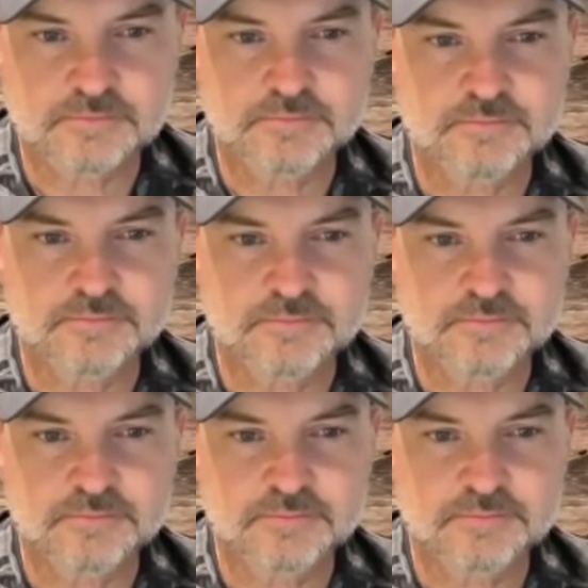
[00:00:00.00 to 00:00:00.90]

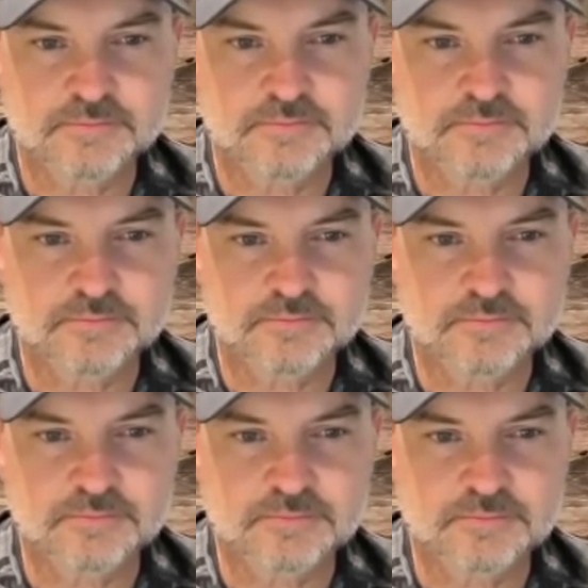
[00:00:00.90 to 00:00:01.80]

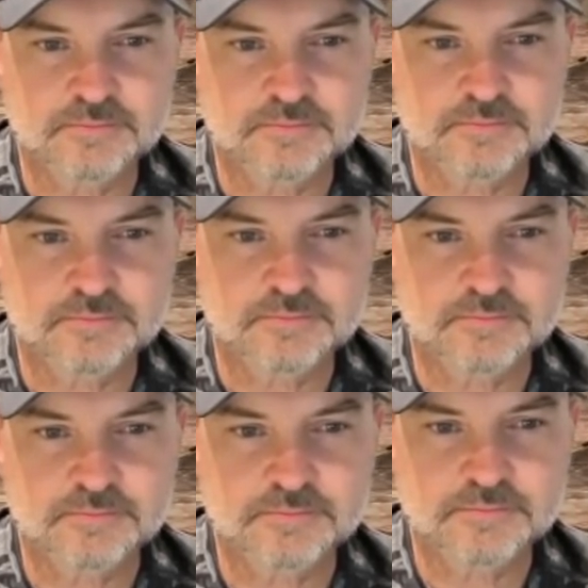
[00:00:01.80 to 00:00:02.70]

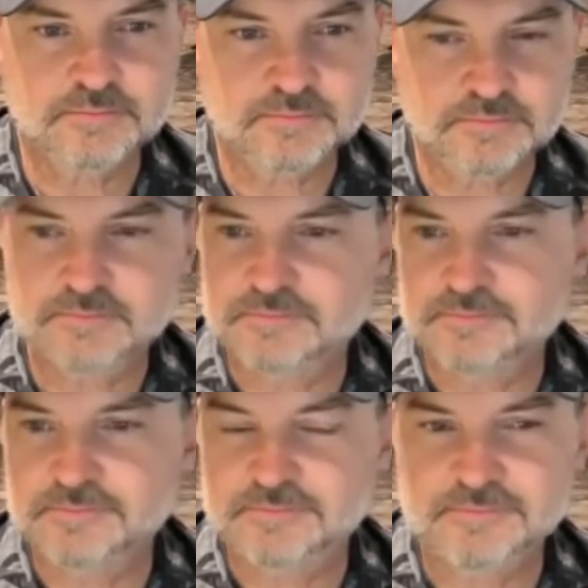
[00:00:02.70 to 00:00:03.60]

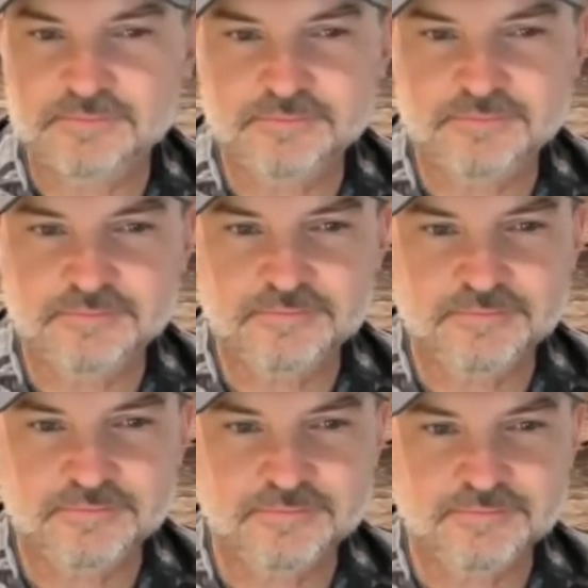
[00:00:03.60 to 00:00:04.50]

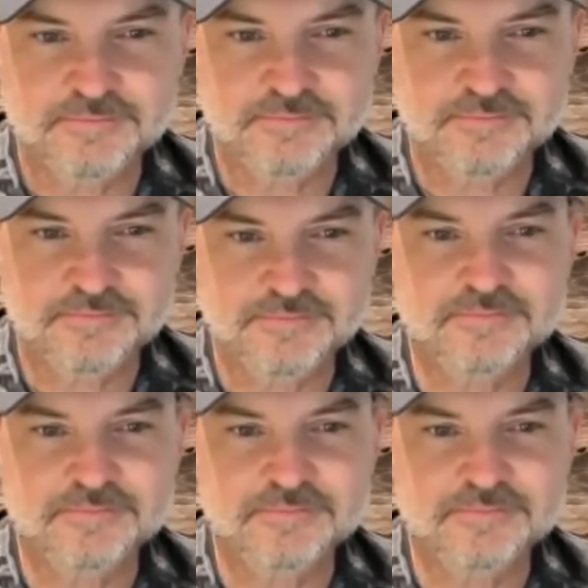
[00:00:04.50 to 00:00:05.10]
(not speaking)